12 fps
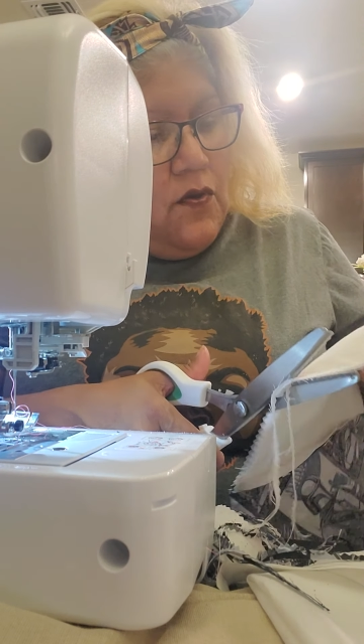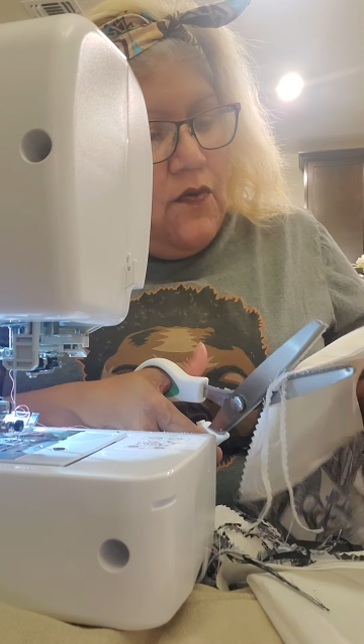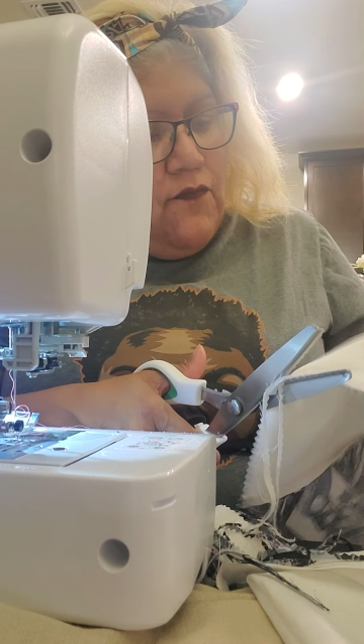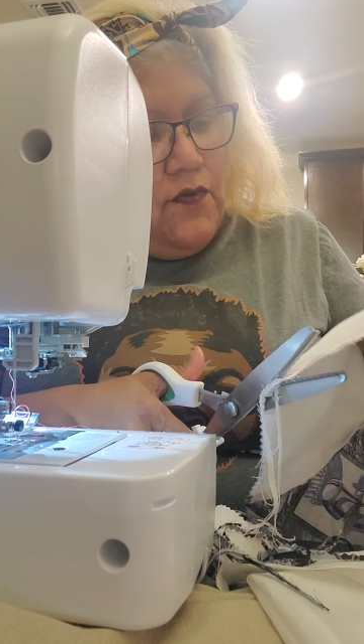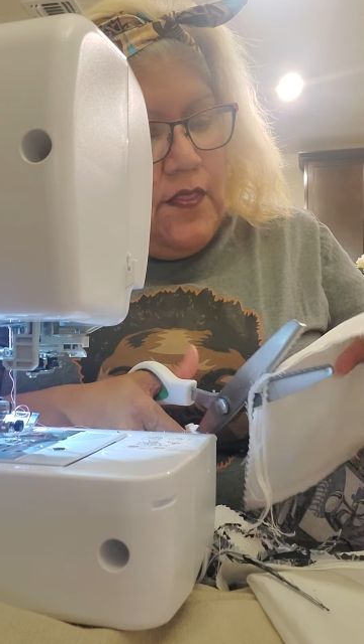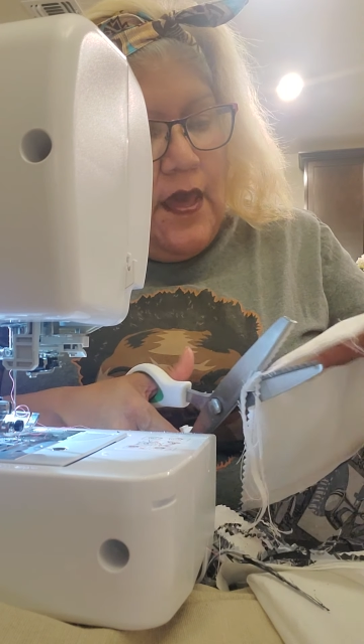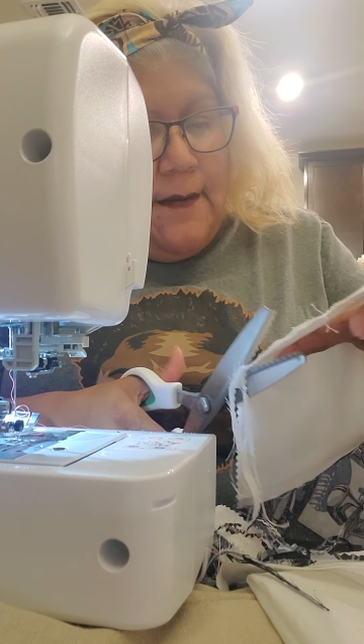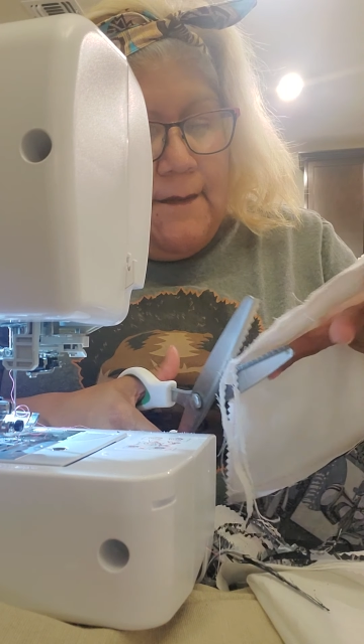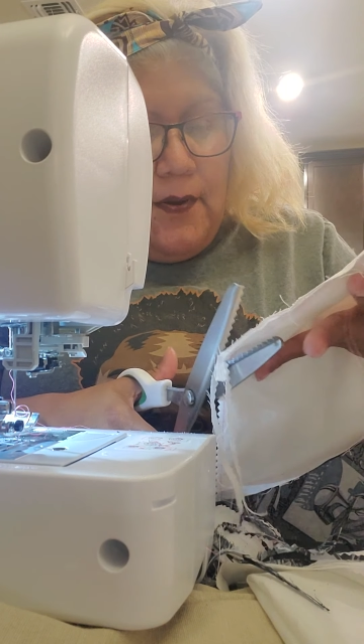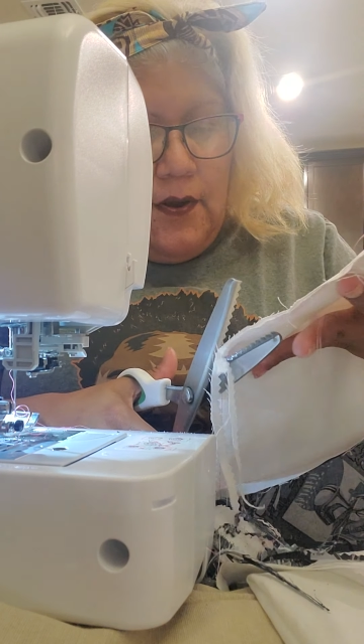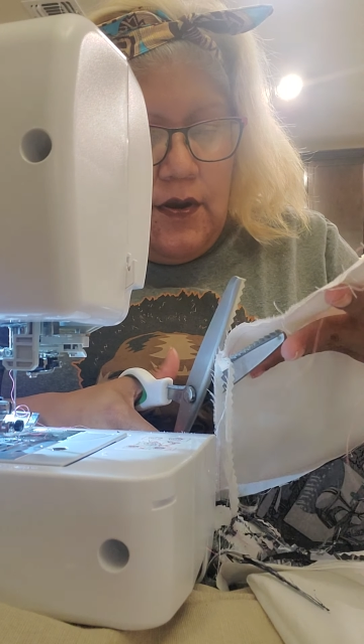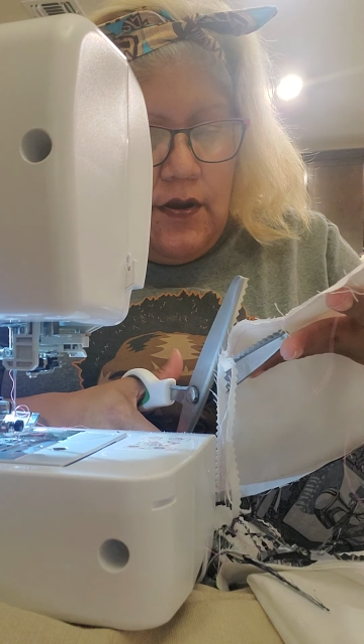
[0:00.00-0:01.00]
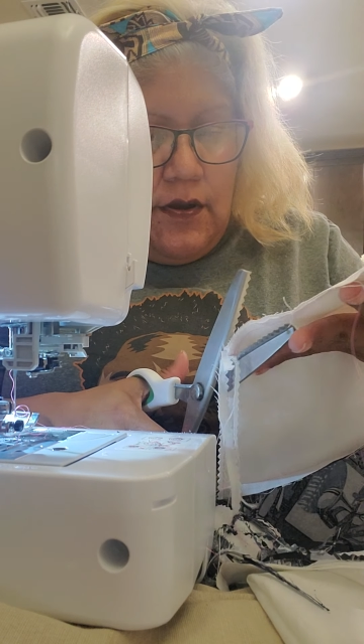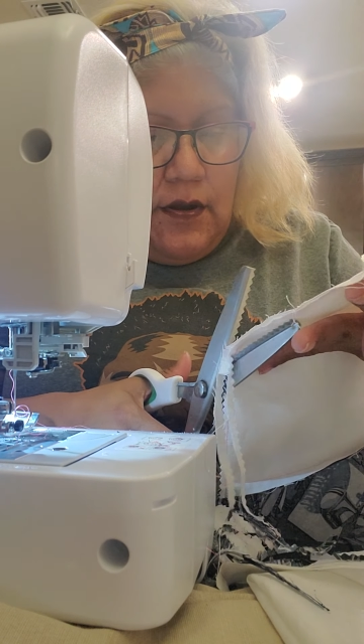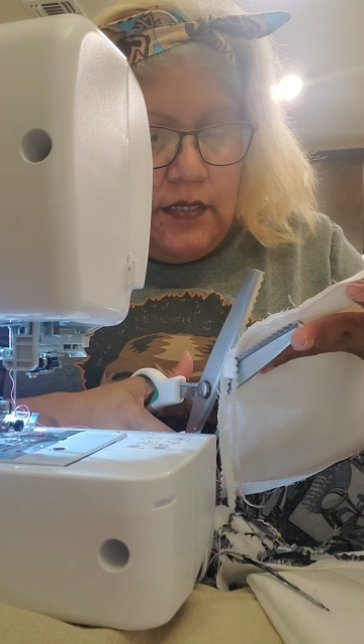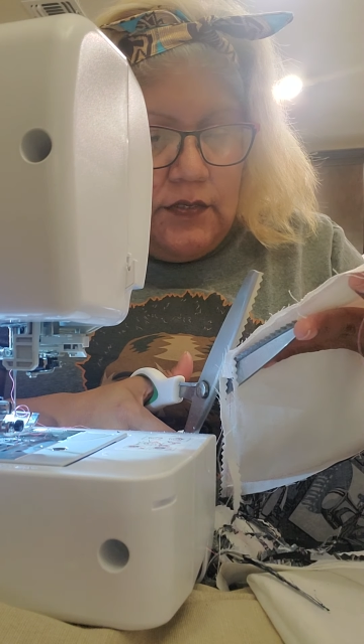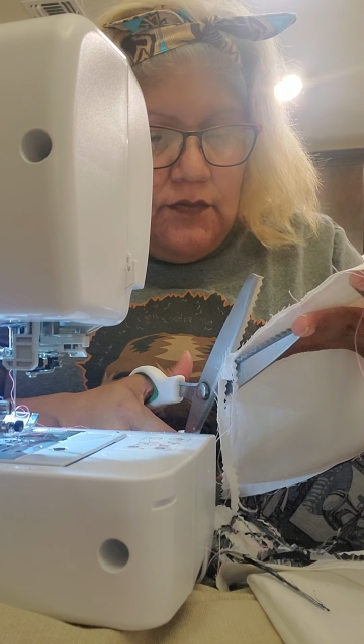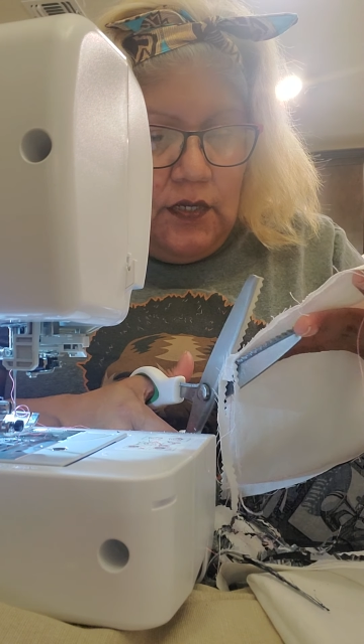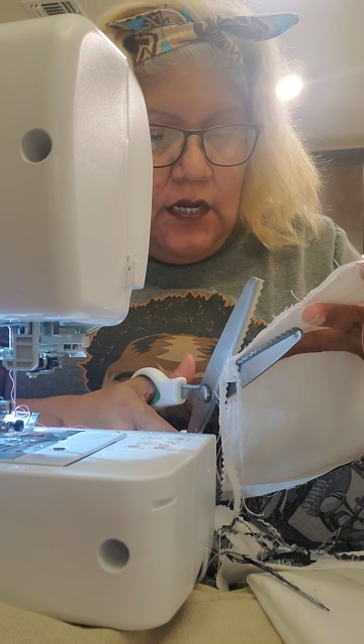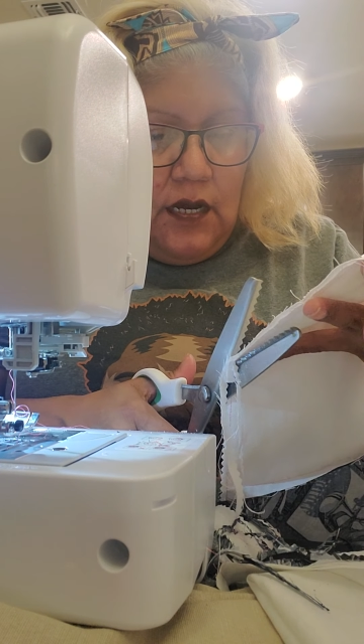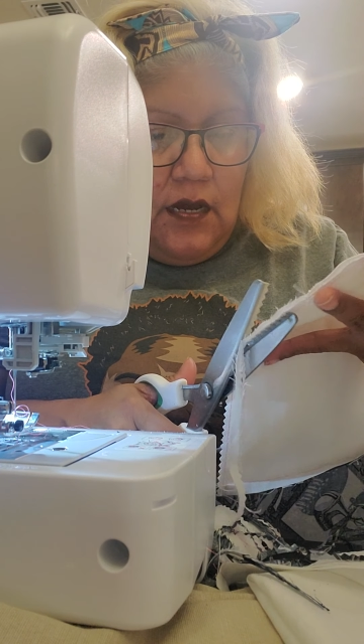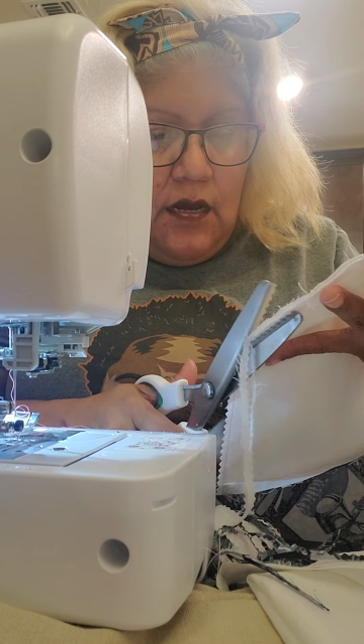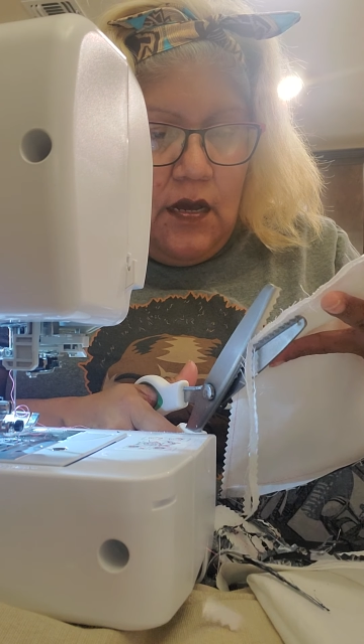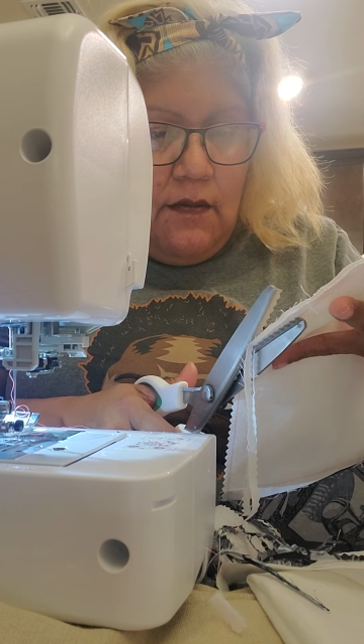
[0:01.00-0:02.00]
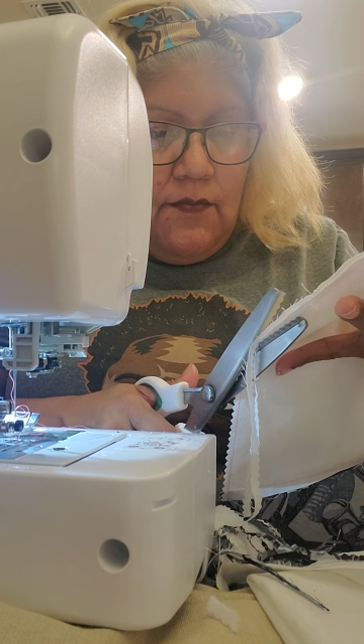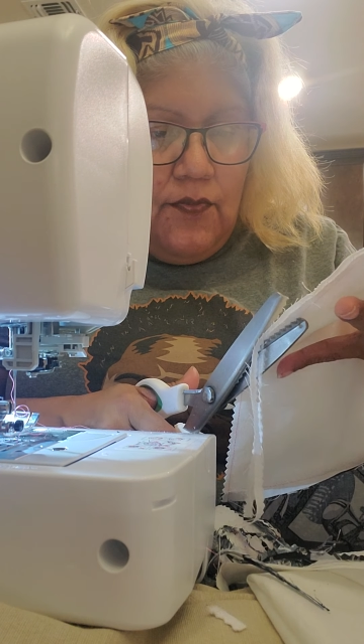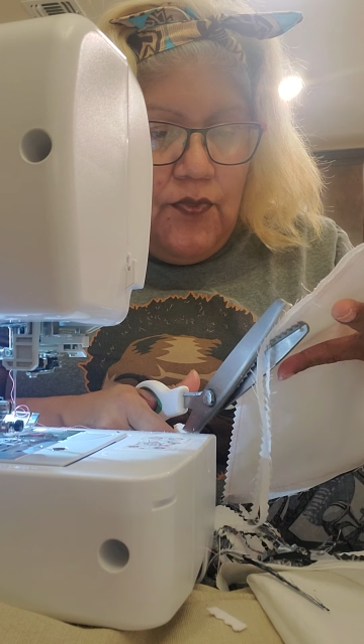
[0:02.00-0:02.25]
Over that part. As we come